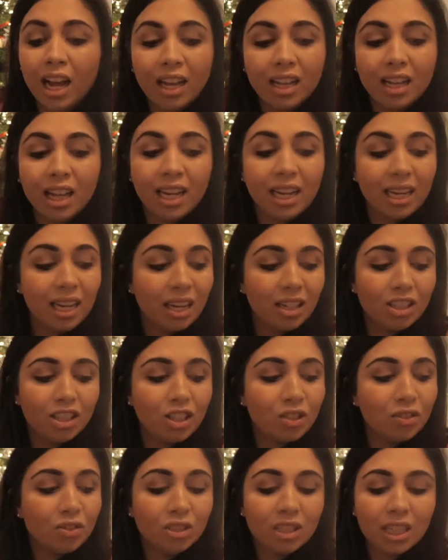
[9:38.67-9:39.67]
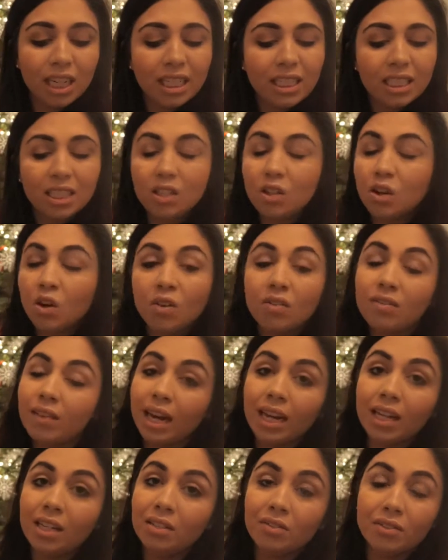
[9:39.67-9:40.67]
like children, it's not a
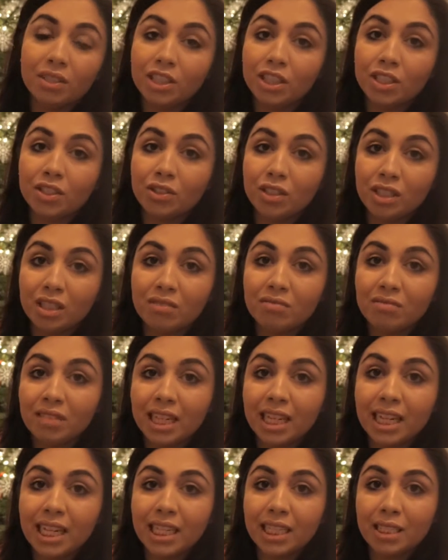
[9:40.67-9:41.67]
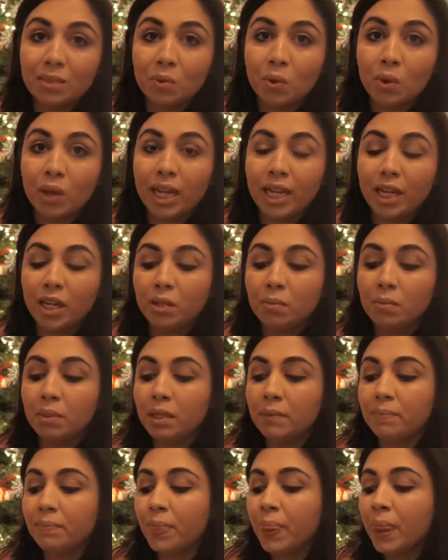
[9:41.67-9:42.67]
value for children. It really is what they
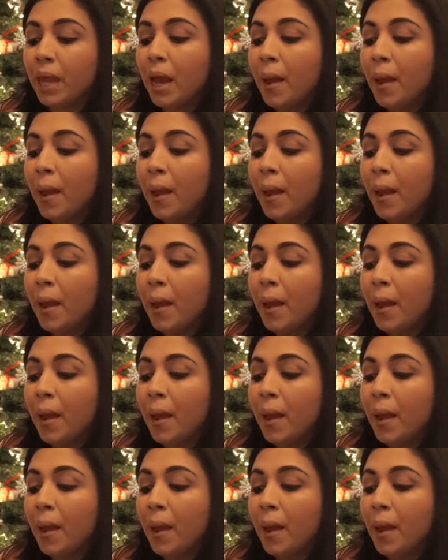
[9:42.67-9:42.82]
open.